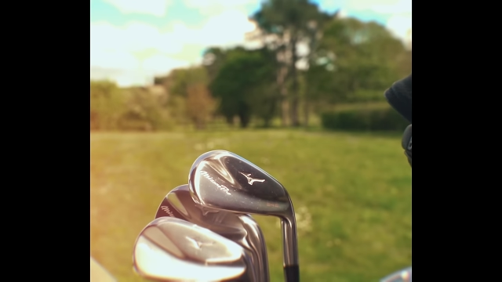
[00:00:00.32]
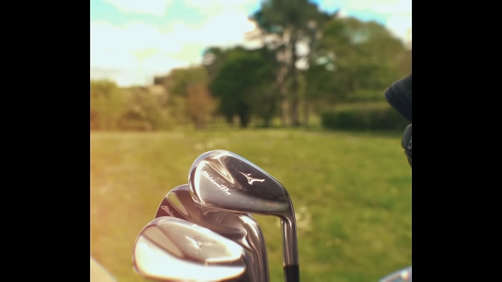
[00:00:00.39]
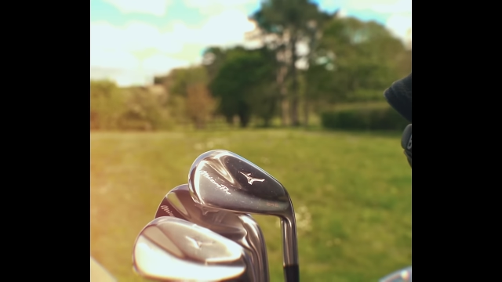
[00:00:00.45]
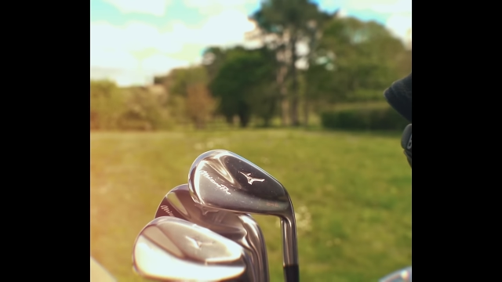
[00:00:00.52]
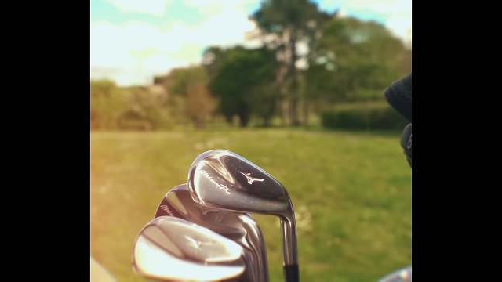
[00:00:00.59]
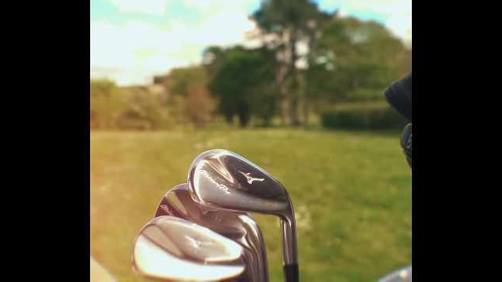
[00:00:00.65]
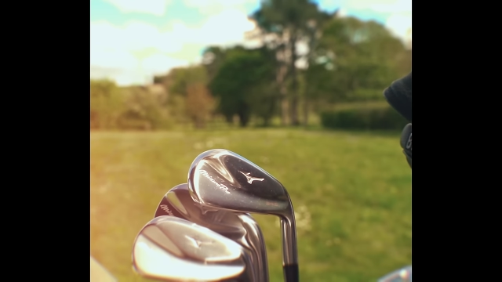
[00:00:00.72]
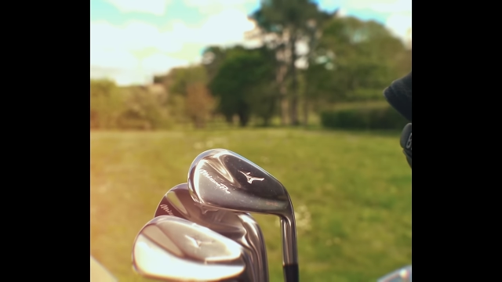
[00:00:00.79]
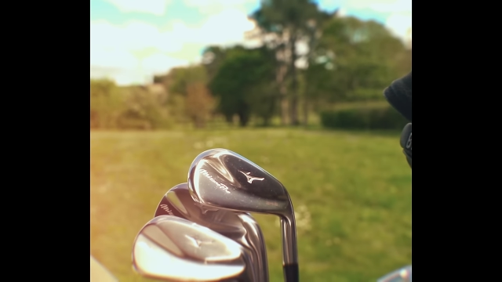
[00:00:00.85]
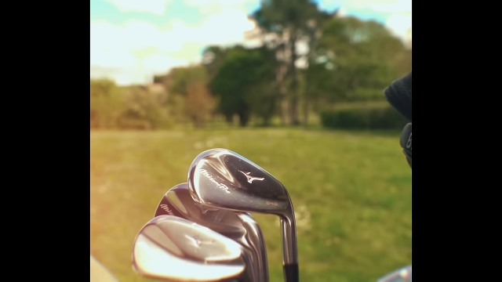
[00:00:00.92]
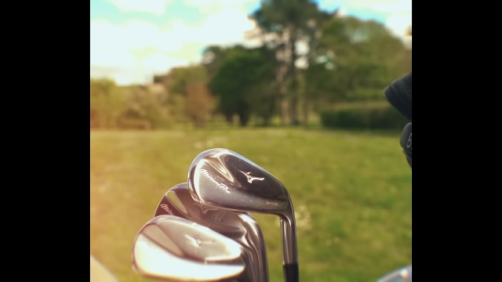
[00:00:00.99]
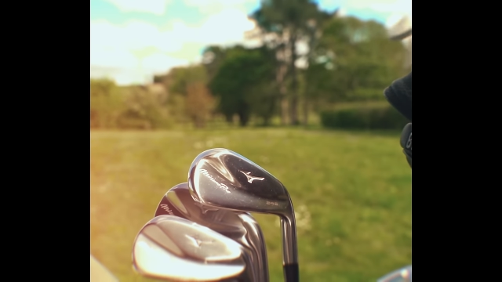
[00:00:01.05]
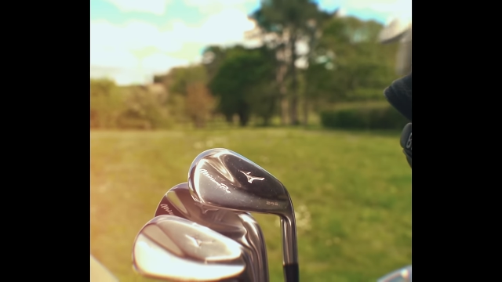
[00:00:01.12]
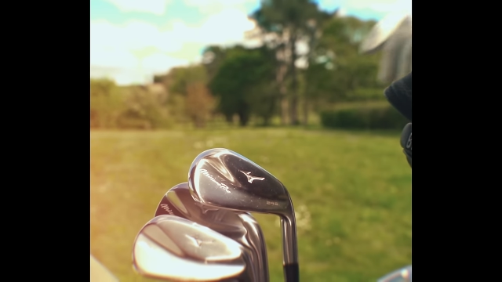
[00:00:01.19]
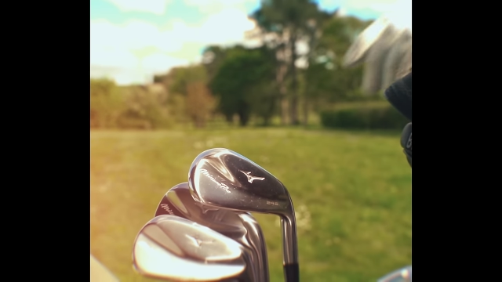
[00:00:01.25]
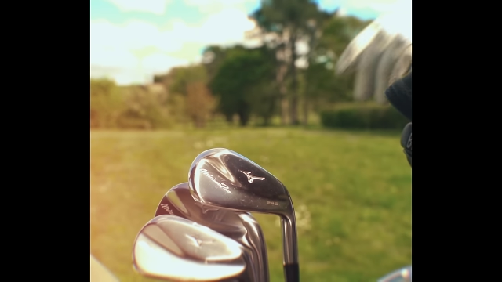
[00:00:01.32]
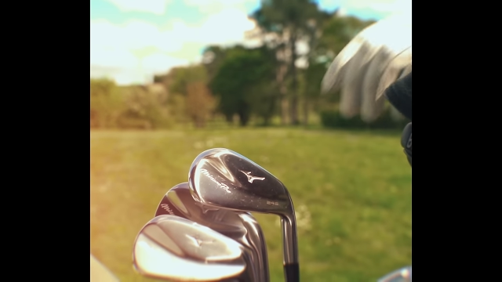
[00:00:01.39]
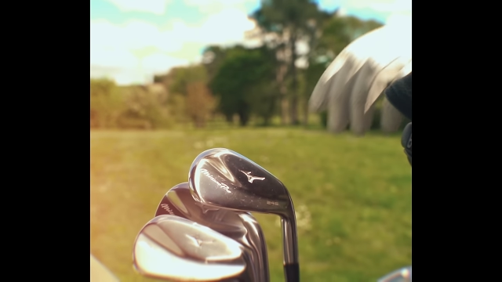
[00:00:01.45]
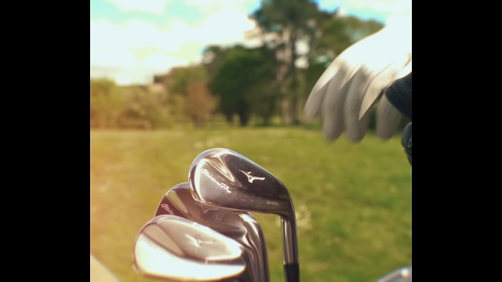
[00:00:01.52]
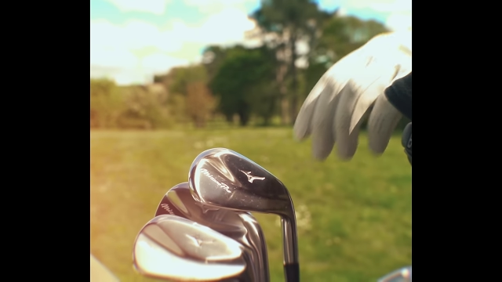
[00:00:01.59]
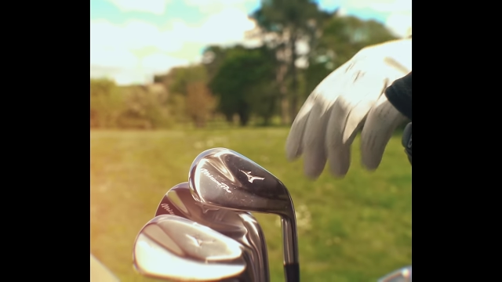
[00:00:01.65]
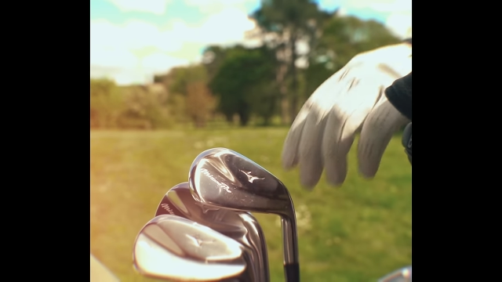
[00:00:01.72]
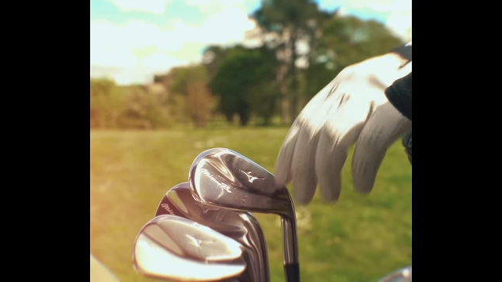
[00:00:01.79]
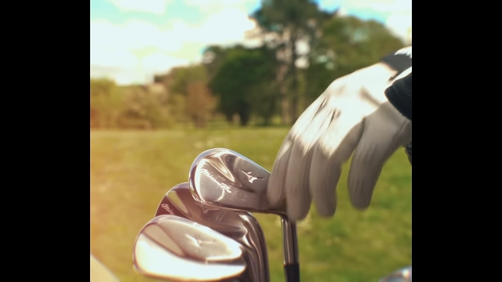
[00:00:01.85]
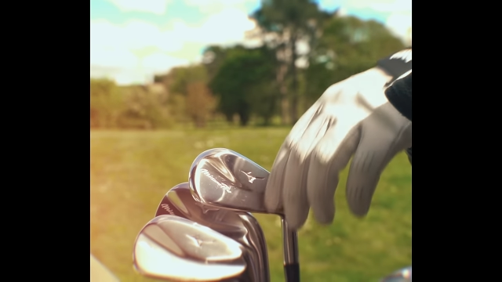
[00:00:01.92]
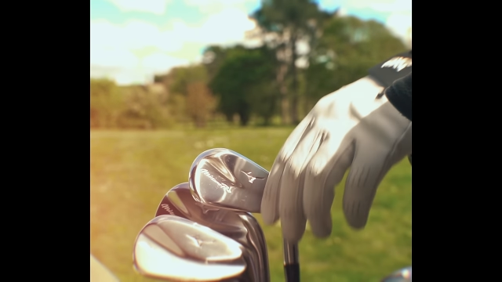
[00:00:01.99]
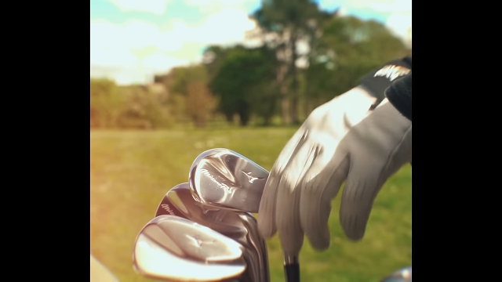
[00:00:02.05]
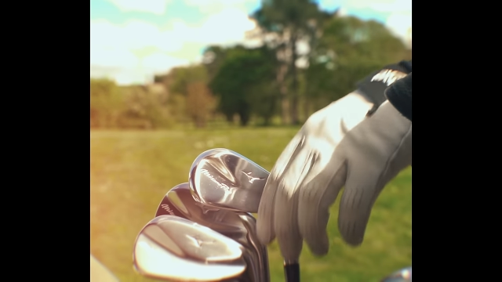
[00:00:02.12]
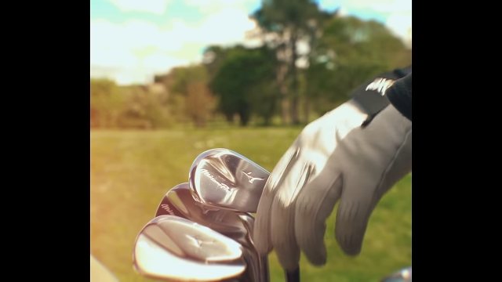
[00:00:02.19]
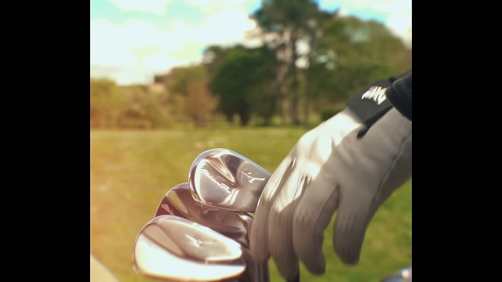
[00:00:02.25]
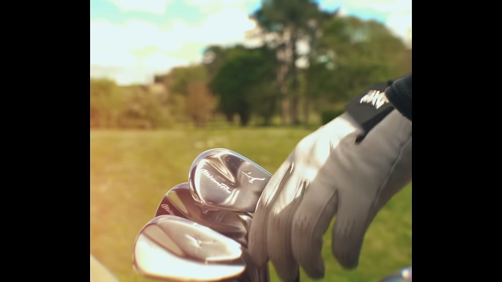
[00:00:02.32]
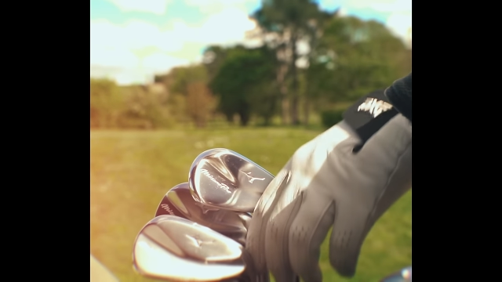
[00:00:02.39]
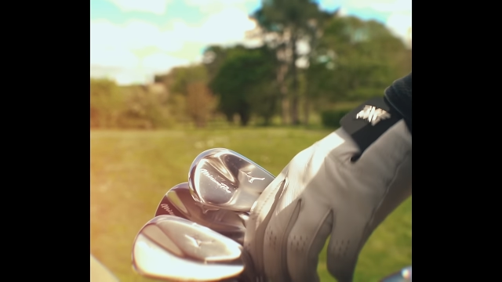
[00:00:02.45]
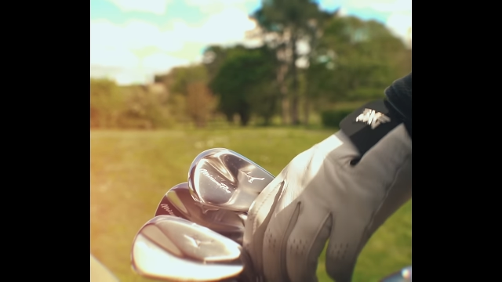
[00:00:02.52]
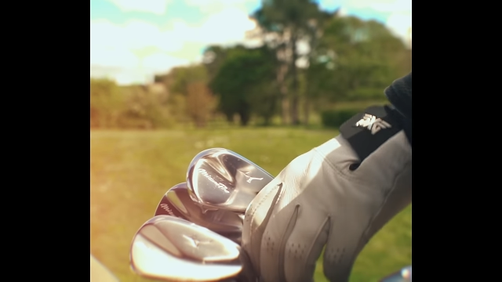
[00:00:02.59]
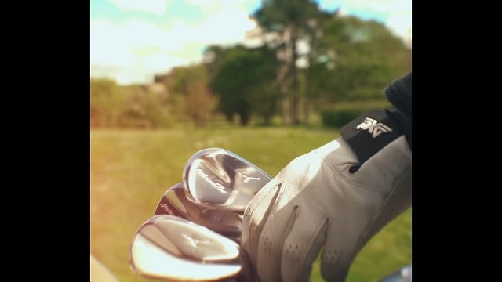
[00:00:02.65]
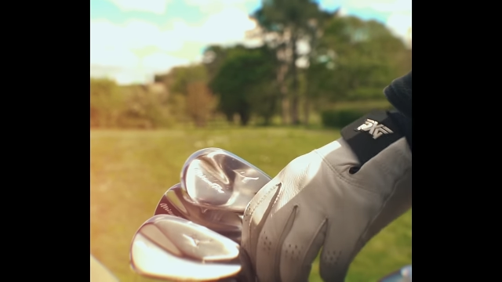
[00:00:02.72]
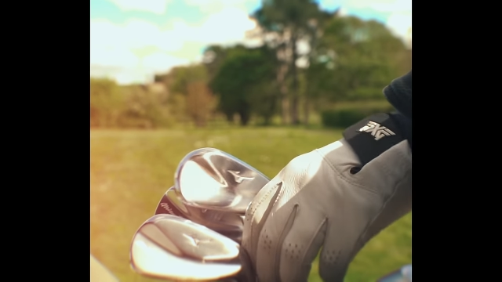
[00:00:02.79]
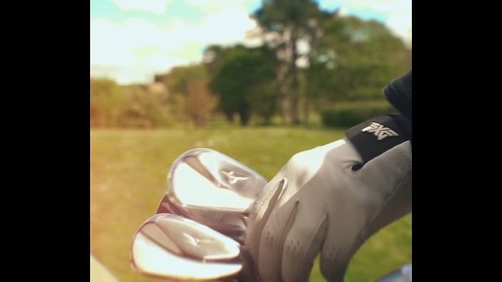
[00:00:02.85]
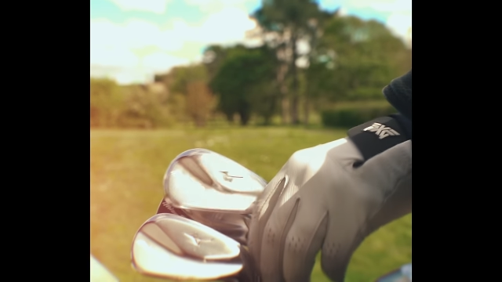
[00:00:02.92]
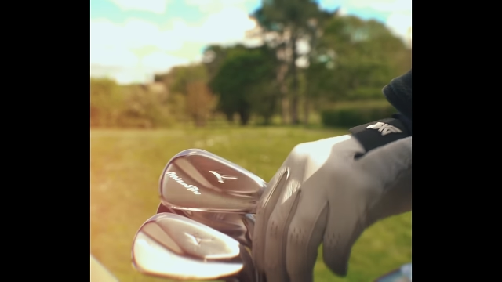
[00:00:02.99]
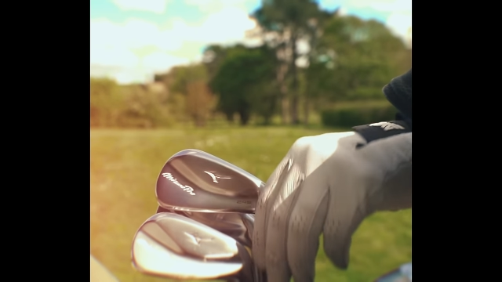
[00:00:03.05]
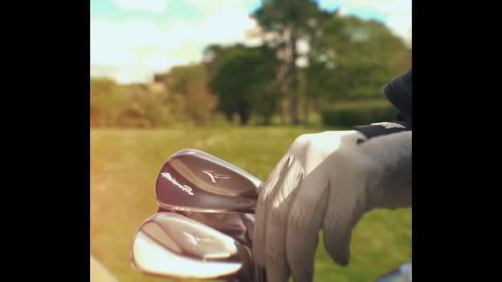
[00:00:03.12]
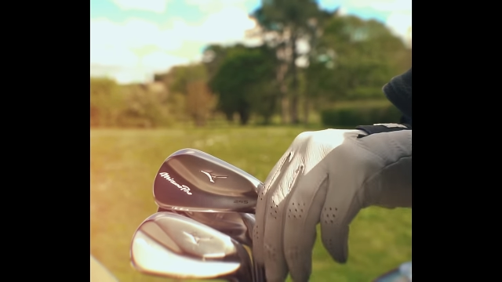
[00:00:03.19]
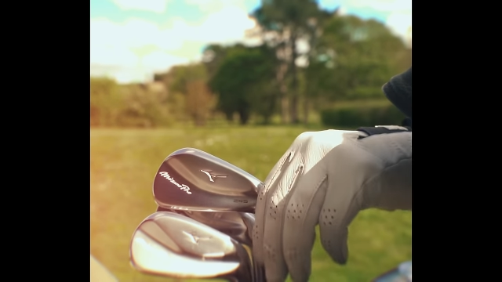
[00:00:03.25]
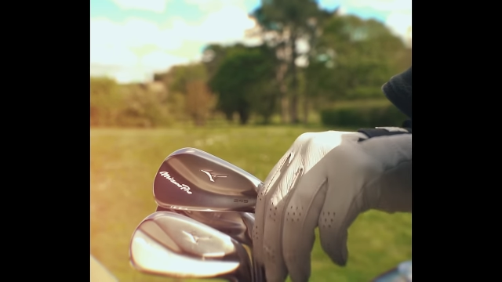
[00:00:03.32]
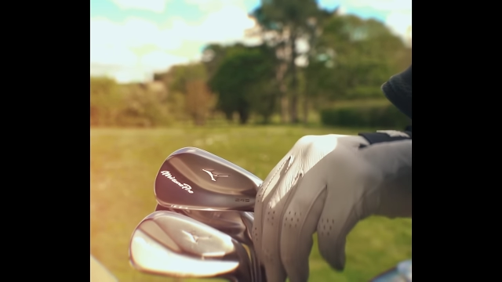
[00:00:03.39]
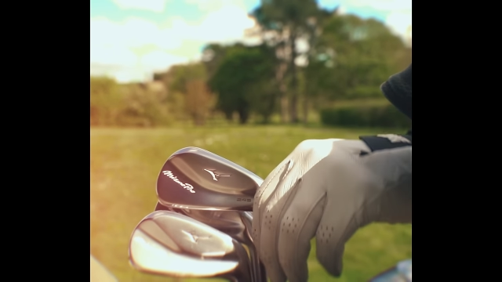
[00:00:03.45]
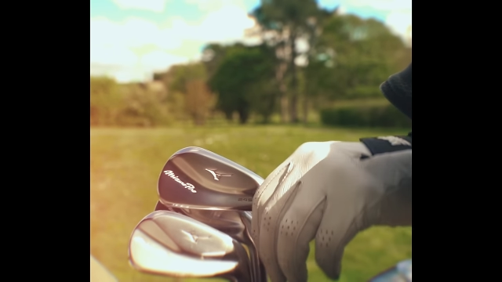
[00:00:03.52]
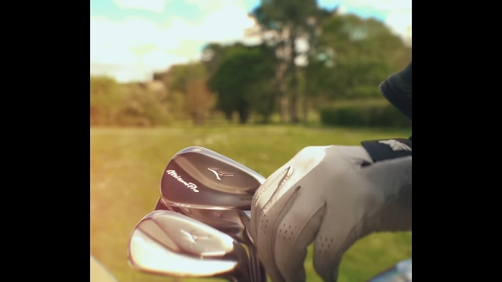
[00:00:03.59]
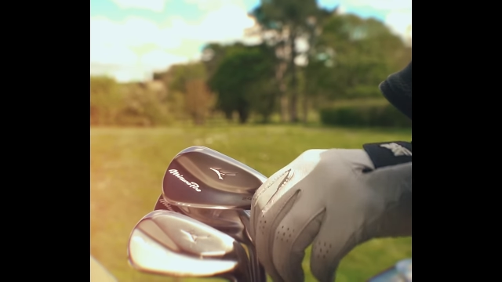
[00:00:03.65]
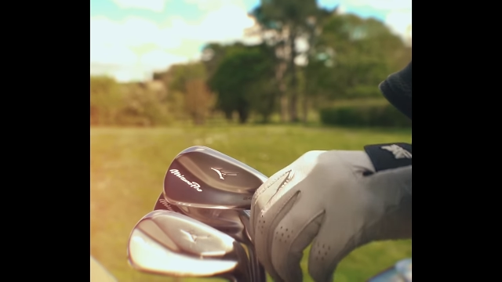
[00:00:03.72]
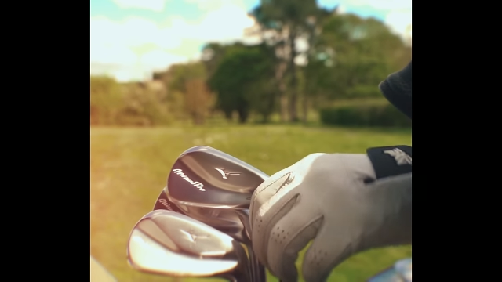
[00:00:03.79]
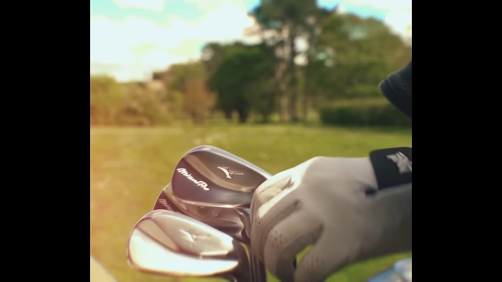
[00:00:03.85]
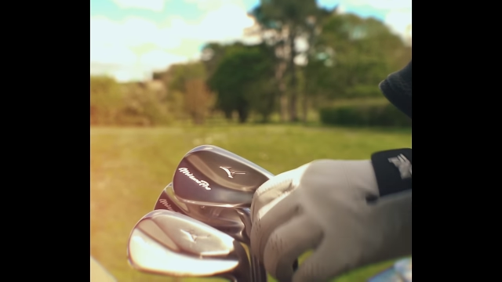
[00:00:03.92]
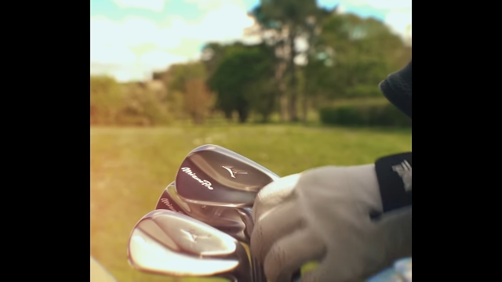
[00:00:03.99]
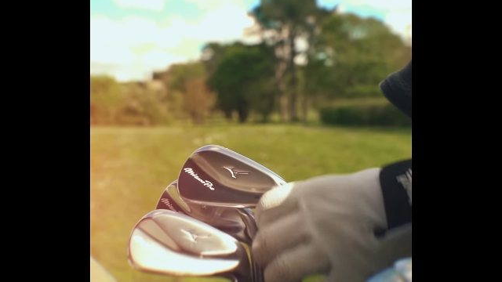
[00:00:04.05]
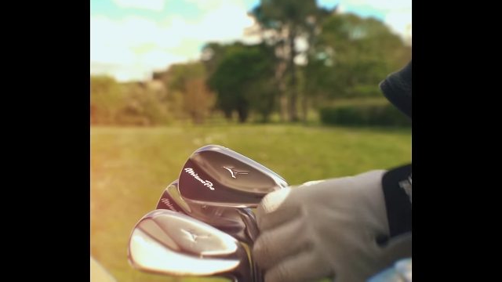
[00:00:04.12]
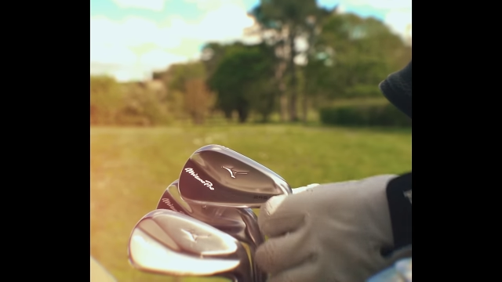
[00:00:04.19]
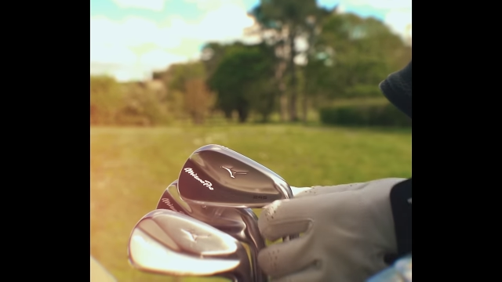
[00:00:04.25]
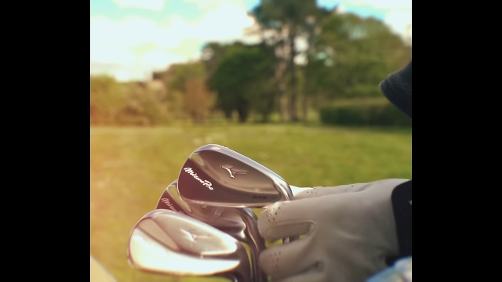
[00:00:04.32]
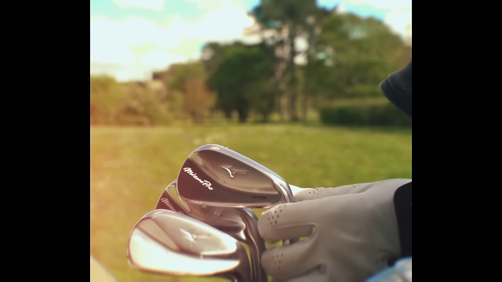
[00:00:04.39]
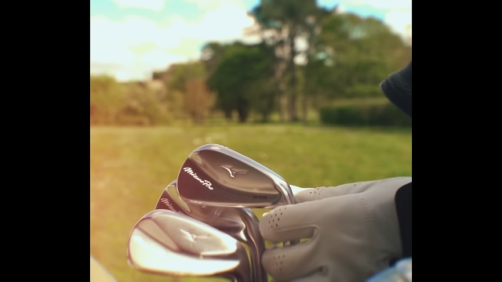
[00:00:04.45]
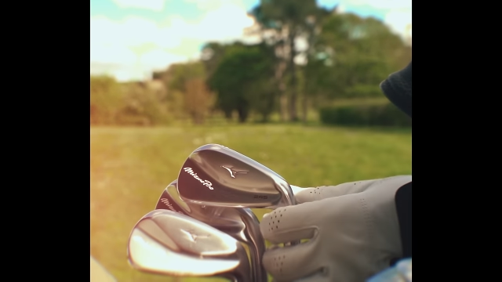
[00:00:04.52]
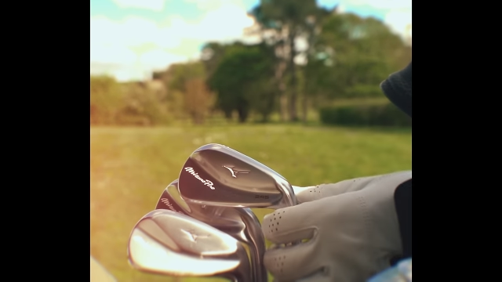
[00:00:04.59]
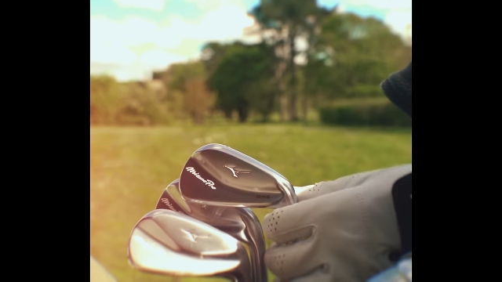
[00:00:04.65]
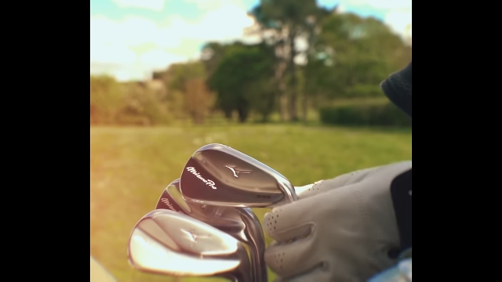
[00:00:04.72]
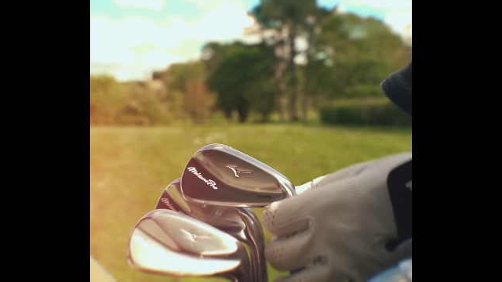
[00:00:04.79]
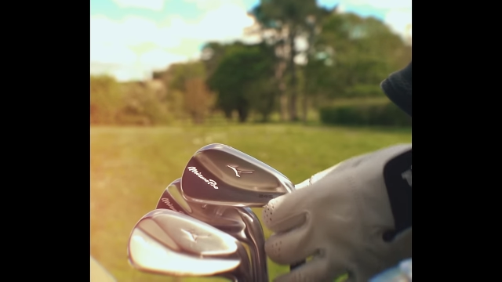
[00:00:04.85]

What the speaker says: (no speaker visible)